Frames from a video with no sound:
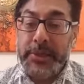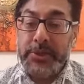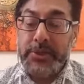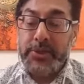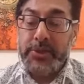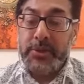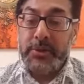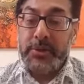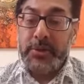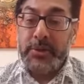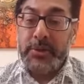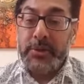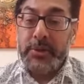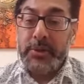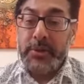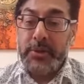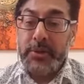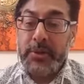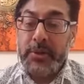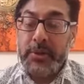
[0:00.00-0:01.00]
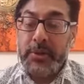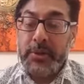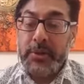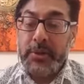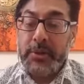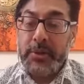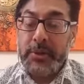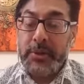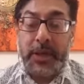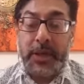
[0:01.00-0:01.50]
each.
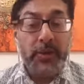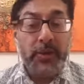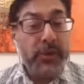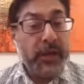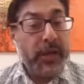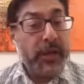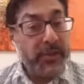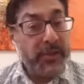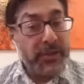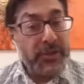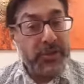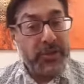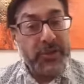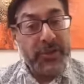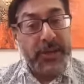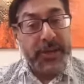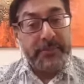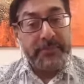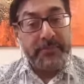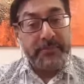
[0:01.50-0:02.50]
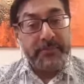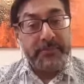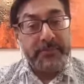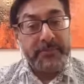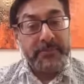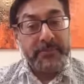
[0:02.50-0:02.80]
Now, did you do that?